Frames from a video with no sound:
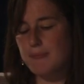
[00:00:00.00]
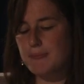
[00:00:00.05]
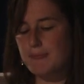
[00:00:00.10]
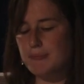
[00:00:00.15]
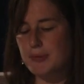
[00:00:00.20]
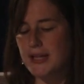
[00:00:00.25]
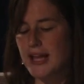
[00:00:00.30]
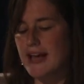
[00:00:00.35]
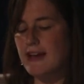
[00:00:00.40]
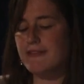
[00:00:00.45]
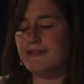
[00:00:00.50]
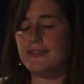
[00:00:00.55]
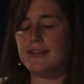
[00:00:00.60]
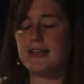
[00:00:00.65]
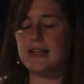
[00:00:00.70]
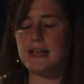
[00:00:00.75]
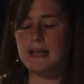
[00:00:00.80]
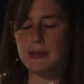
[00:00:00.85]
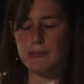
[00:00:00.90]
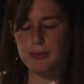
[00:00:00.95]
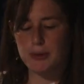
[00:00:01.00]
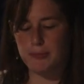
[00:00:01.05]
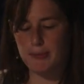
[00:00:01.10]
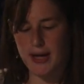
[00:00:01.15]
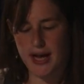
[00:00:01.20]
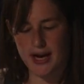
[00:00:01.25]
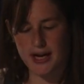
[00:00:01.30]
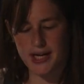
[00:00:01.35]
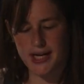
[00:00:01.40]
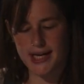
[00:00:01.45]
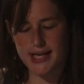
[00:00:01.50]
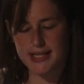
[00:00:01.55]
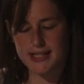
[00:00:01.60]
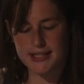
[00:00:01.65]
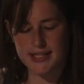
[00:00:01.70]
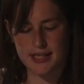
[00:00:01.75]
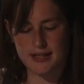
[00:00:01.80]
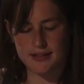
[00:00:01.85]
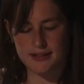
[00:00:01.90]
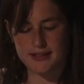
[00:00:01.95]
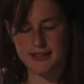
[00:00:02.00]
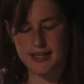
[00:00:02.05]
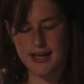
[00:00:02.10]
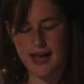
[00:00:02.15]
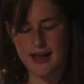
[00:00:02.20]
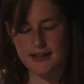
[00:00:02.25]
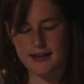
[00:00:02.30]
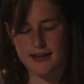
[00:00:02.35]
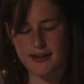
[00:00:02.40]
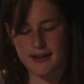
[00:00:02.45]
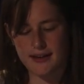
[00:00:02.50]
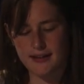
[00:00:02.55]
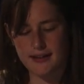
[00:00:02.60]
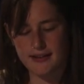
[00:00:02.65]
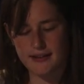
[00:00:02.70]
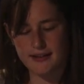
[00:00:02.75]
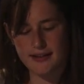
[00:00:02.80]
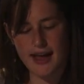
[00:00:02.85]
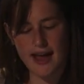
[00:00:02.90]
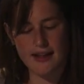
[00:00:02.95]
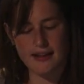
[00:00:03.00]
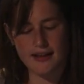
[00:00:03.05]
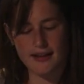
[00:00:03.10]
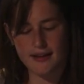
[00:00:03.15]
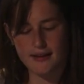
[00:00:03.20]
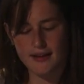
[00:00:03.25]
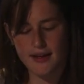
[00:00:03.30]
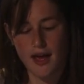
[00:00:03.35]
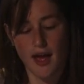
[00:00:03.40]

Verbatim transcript: playfully preparing dinner together. Kelly.